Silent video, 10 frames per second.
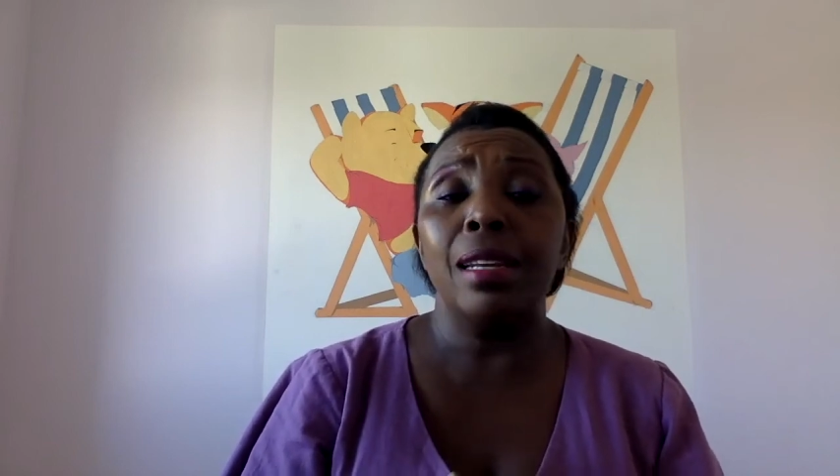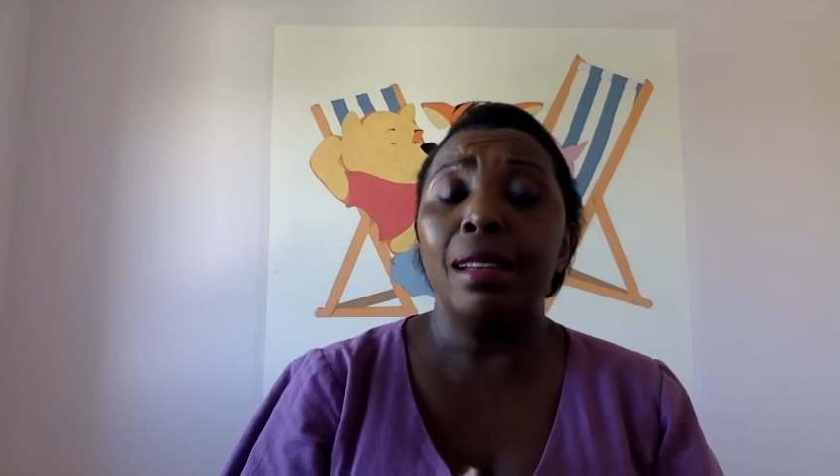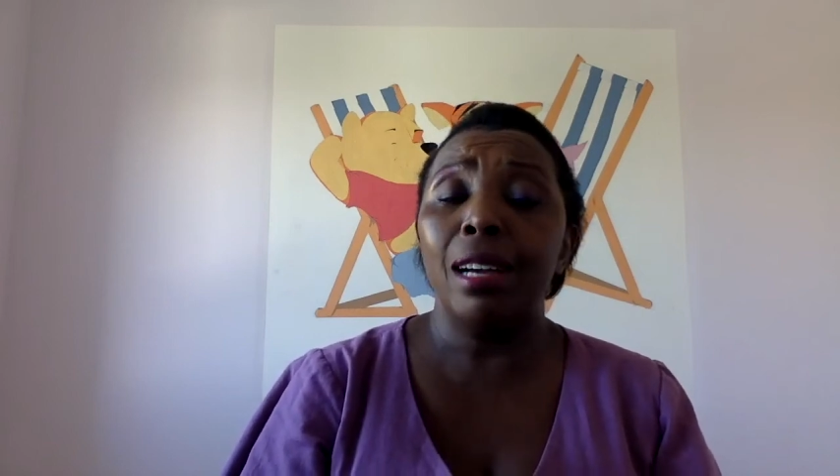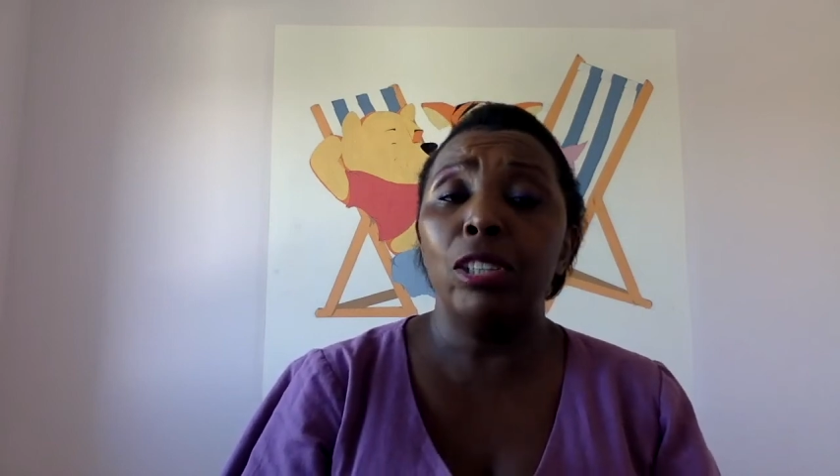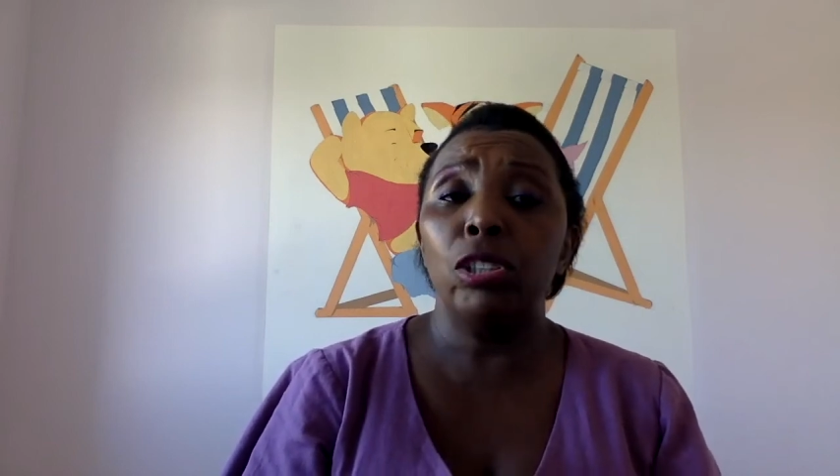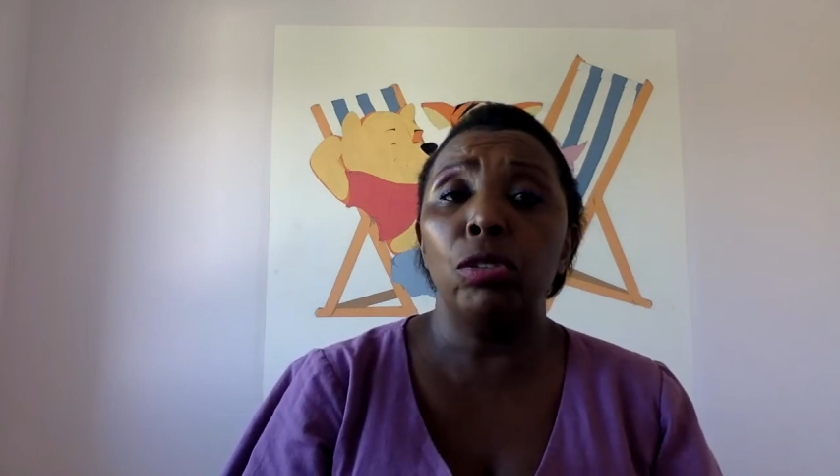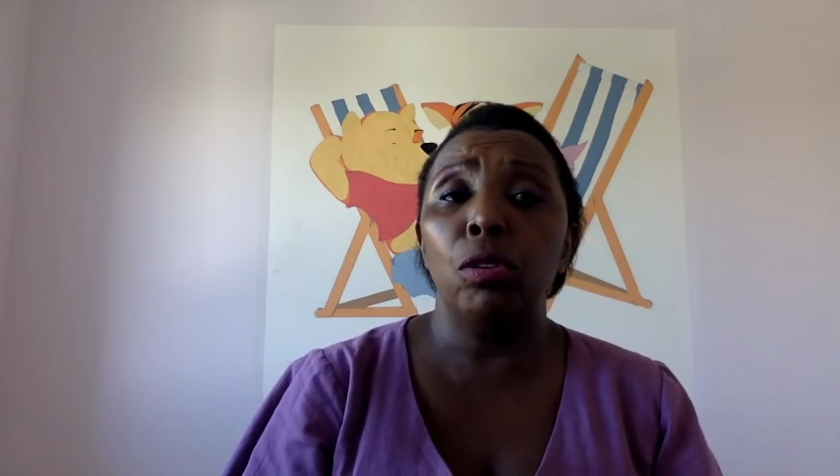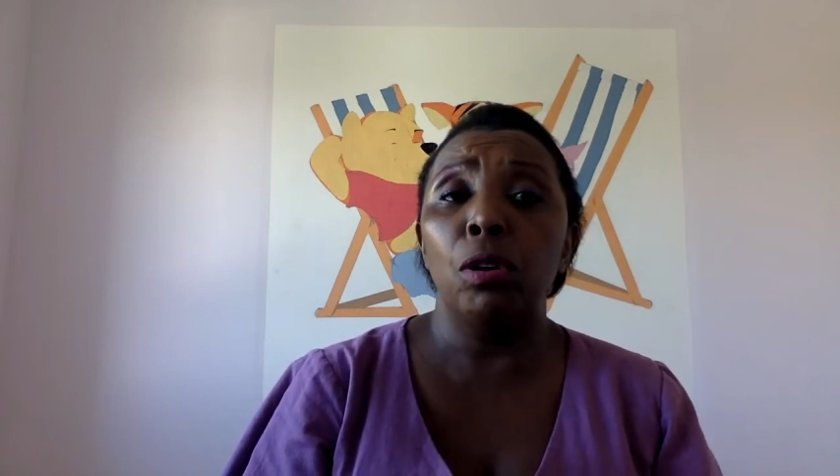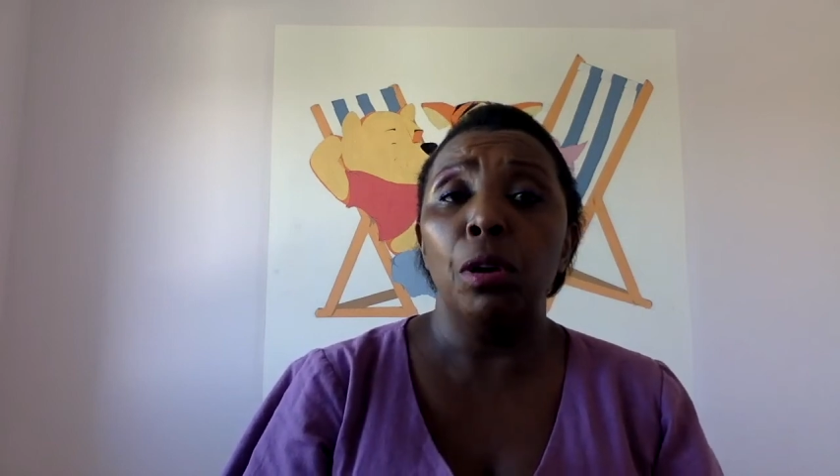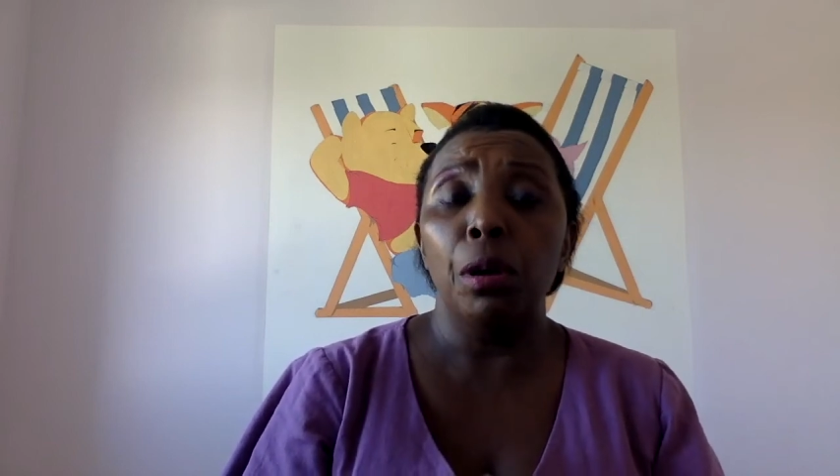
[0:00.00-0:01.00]

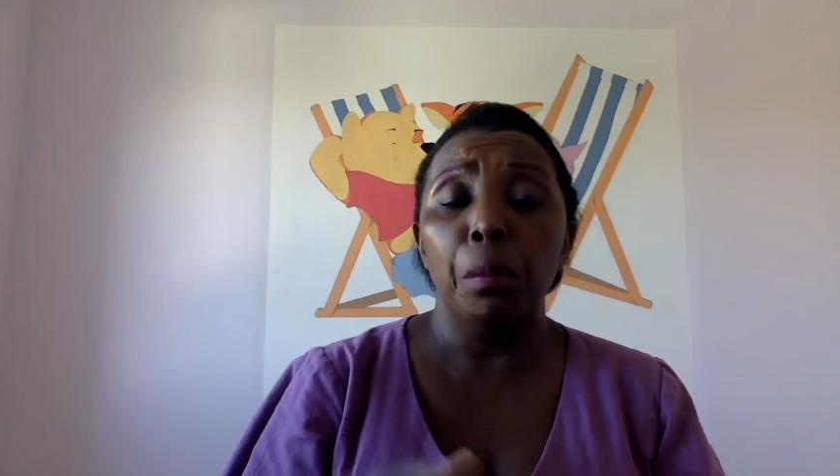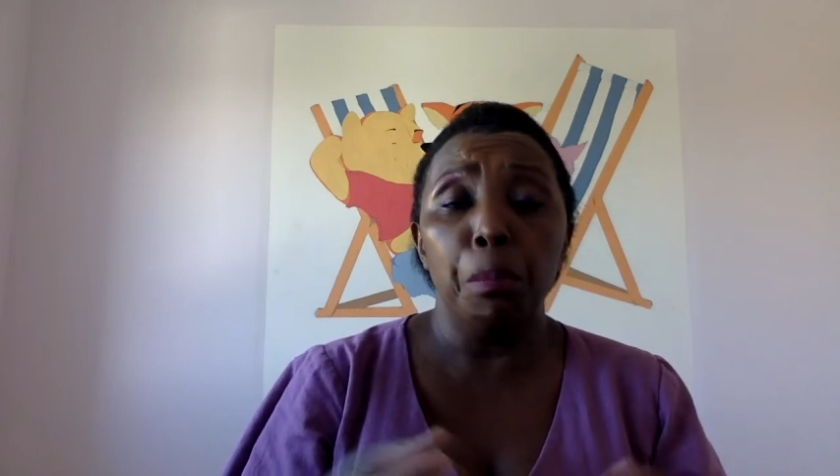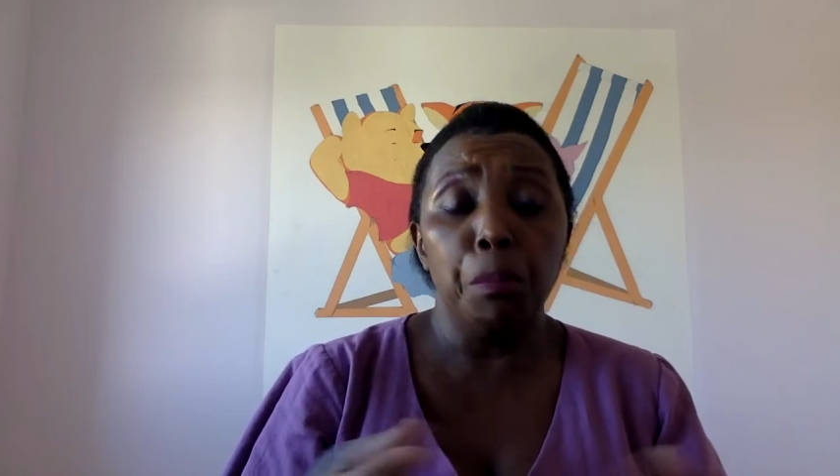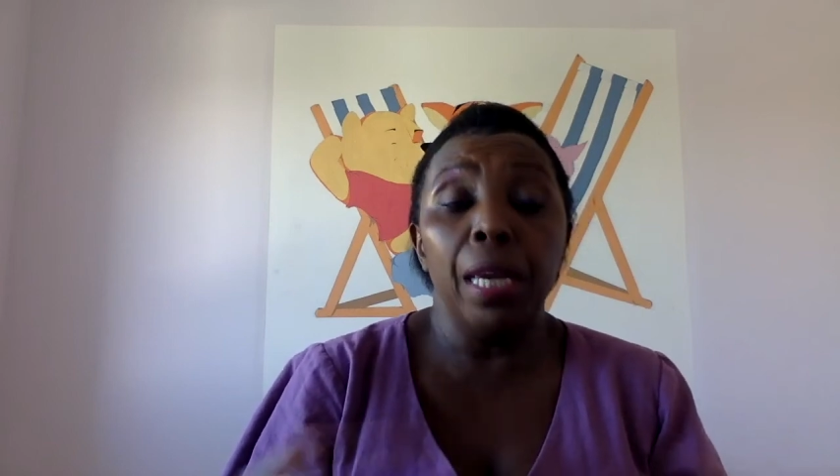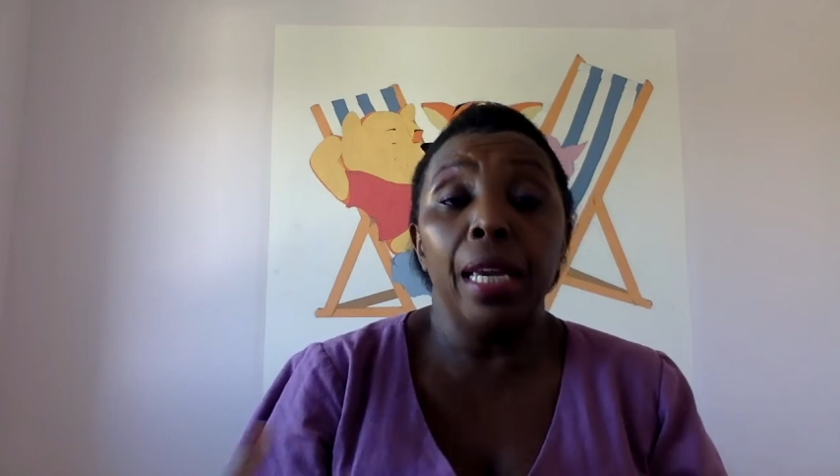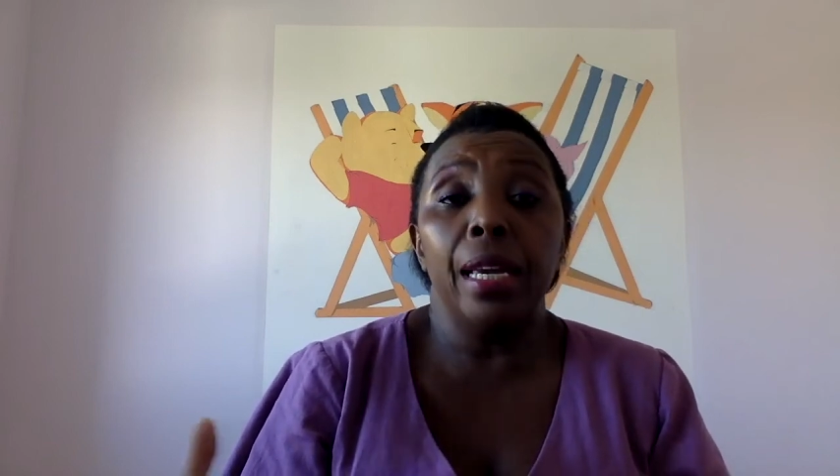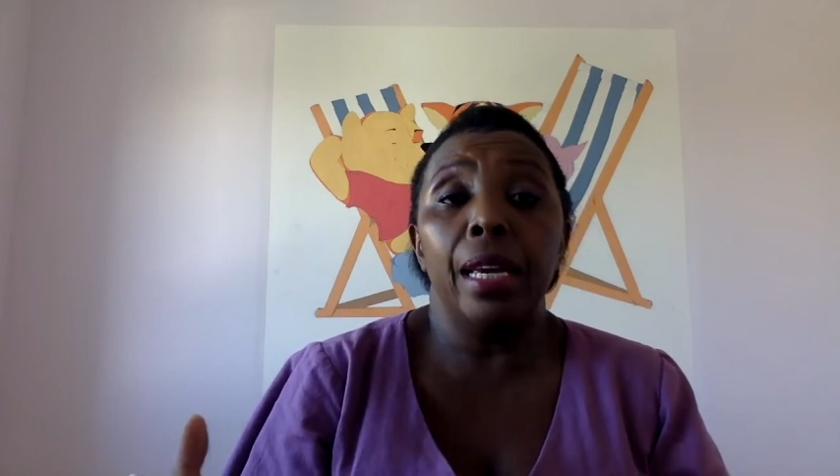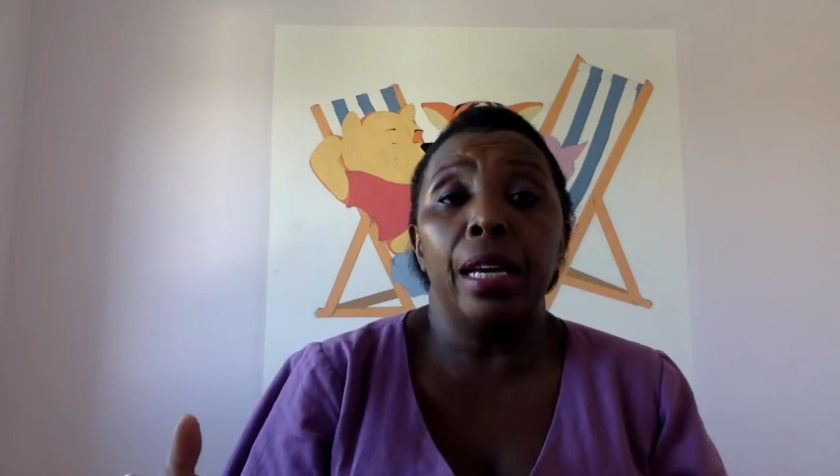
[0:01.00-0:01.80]
natural being.